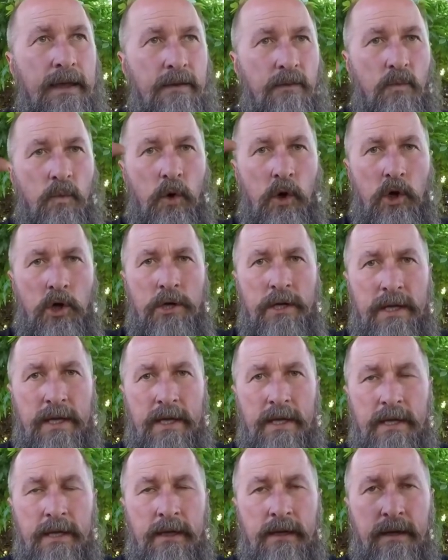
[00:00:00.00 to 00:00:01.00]

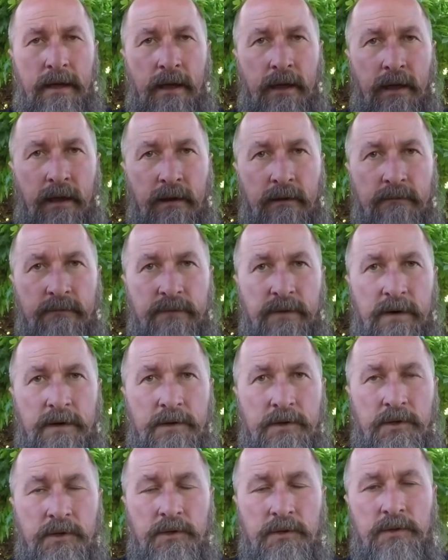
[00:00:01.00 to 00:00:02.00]
working and
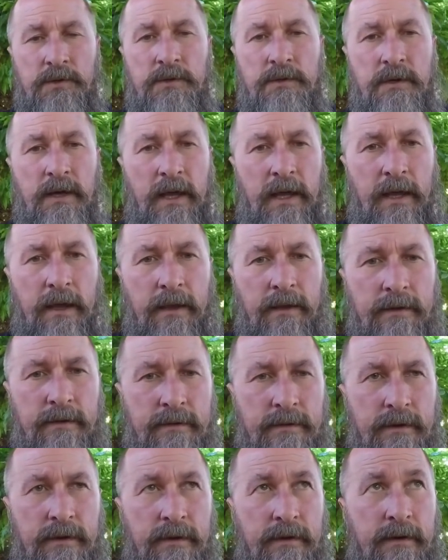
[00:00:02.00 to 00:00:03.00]
functional
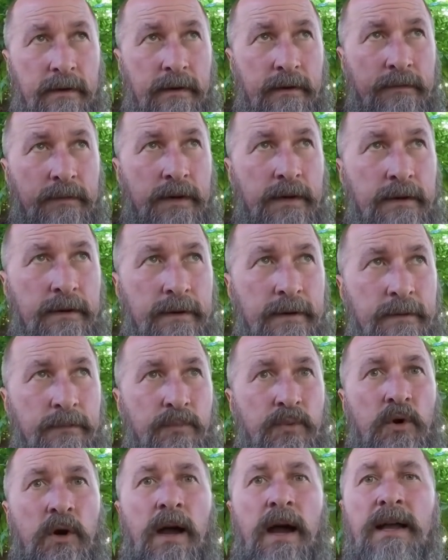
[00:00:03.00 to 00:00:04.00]
and
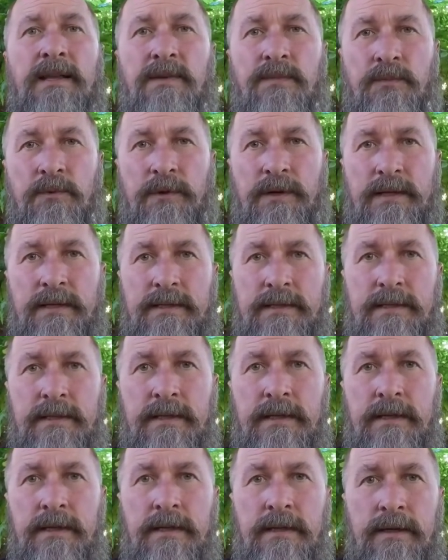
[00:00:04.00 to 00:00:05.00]
prosperous
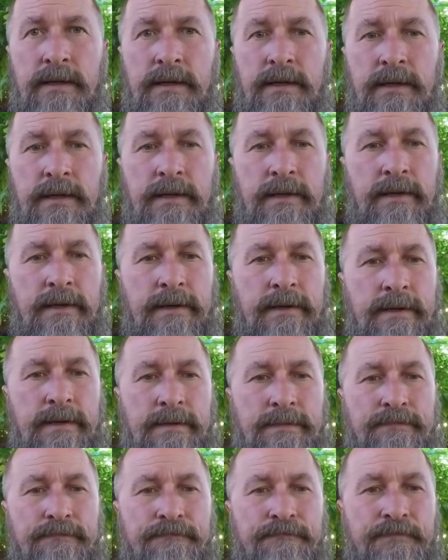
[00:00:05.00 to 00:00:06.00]

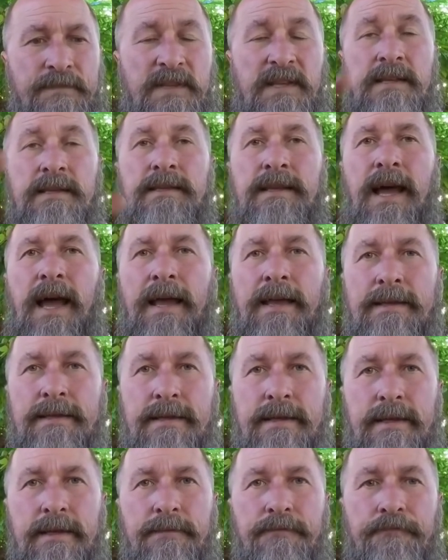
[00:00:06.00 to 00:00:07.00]

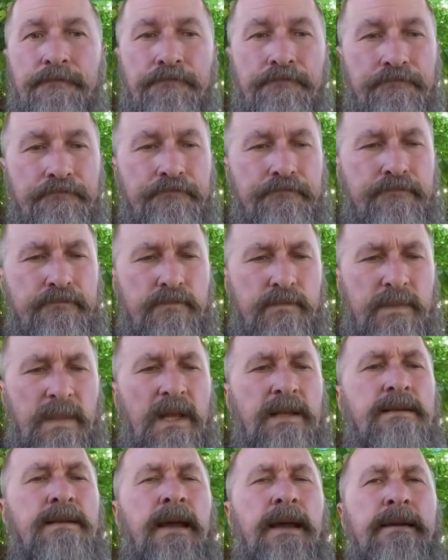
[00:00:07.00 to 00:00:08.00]
society.
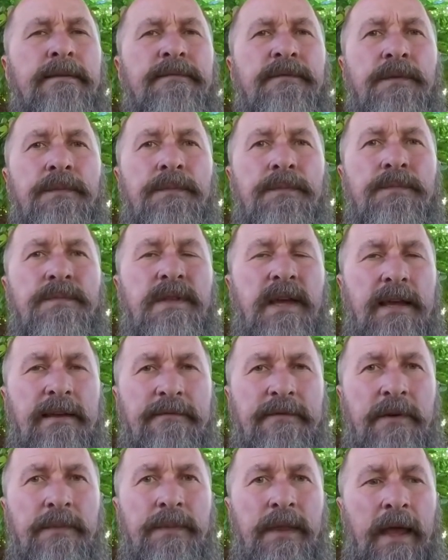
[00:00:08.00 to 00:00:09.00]
Take
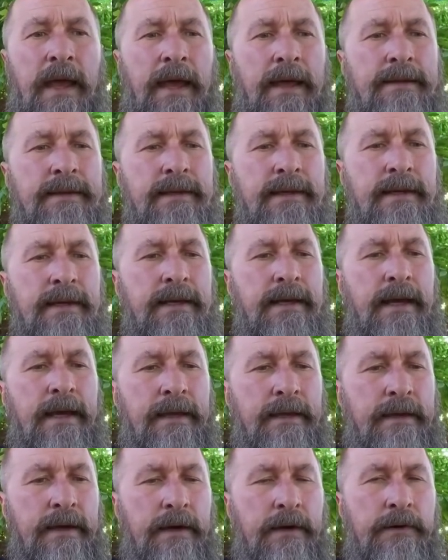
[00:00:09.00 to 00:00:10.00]
from that
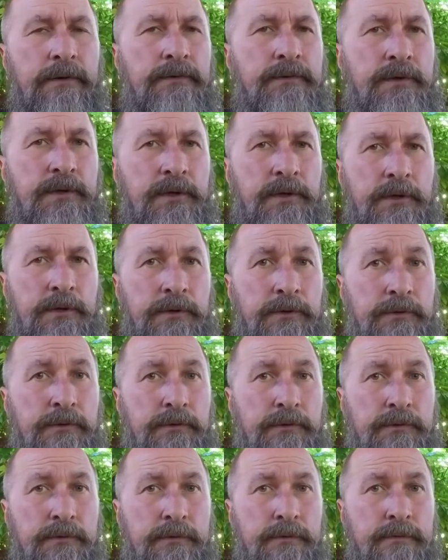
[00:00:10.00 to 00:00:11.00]
and go
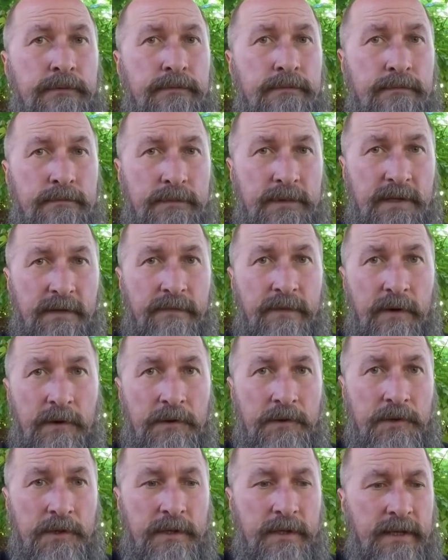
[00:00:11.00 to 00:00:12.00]
to
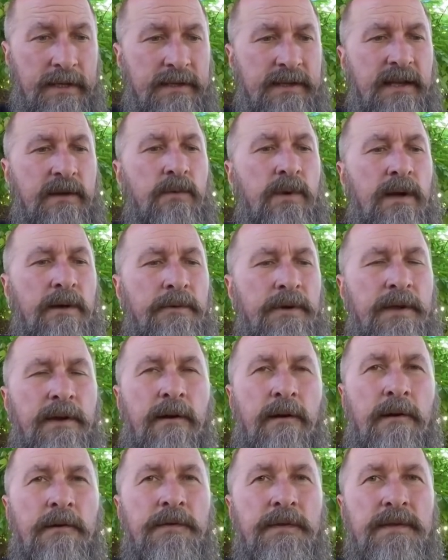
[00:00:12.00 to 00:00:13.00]
subversion and see where we
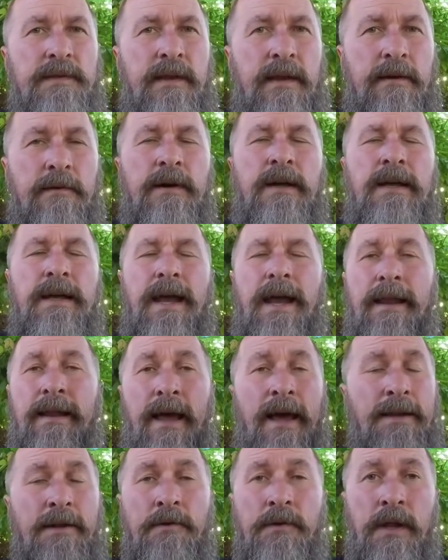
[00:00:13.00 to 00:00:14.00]
are on the scale. And
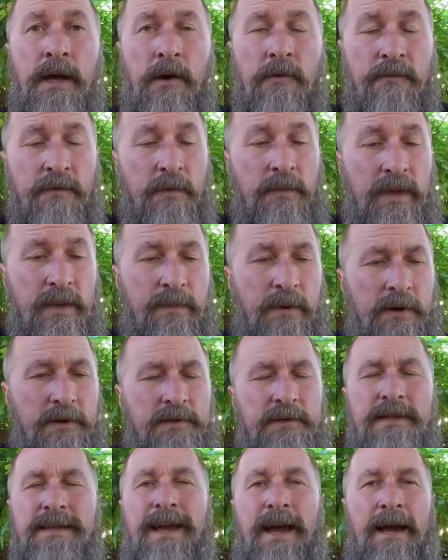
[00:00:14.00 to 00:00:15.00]
I don't know. For me
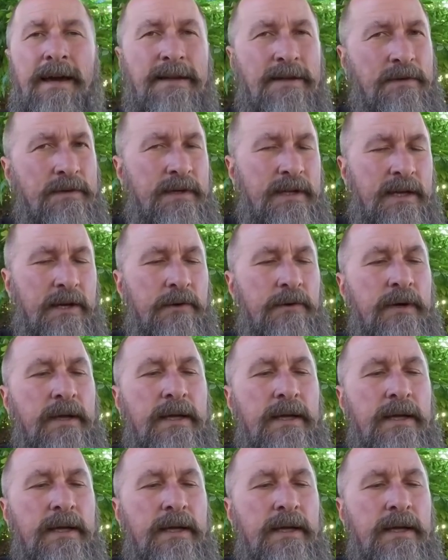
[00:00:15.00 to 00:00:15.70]
personally, I don't know.